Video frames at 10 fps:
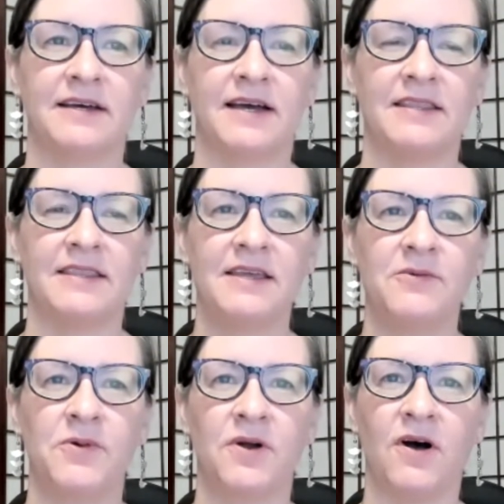I
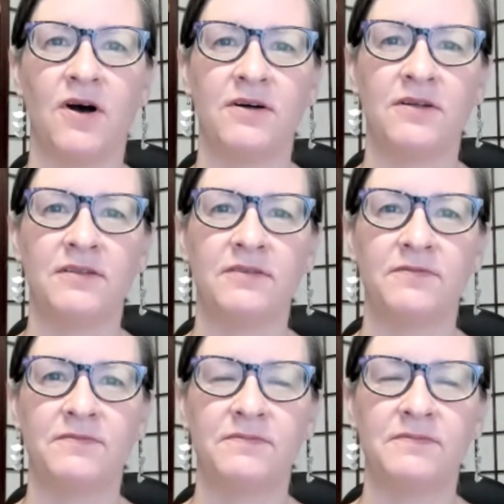think we're all
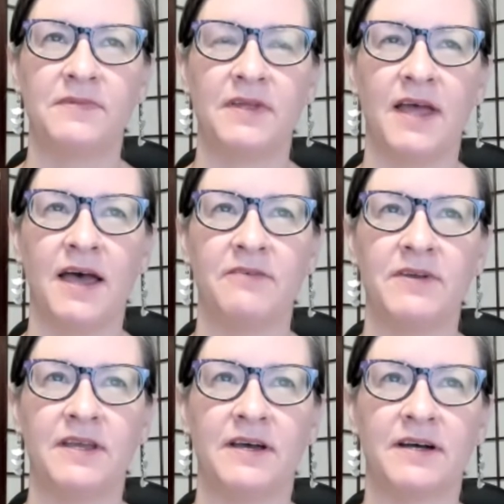
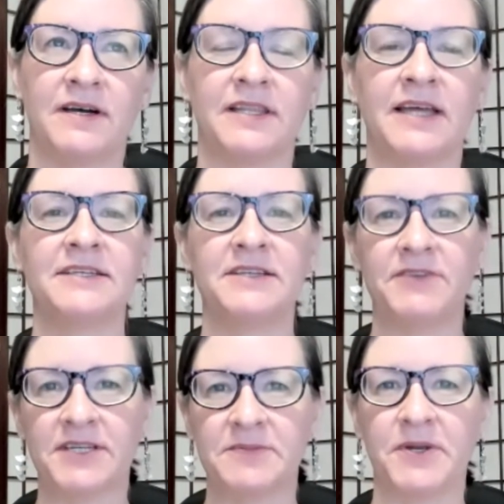having a collective
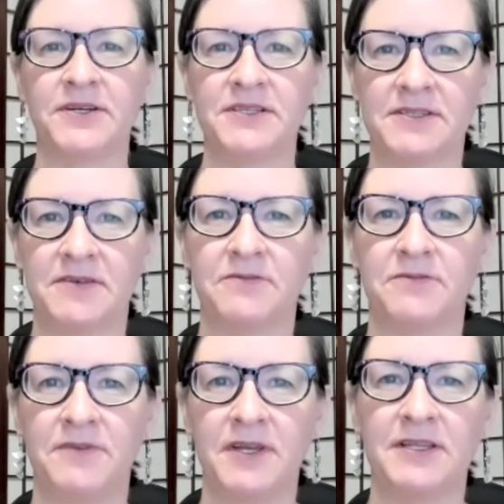experience of
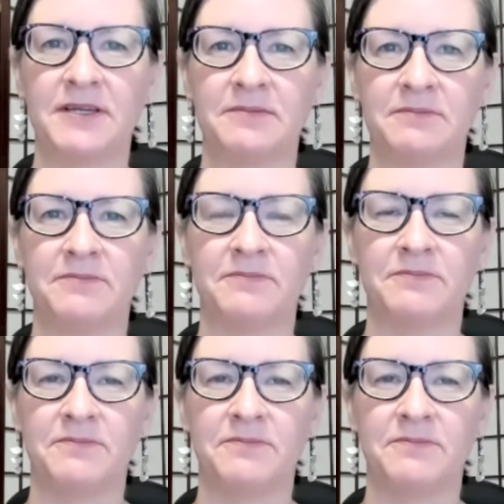feeling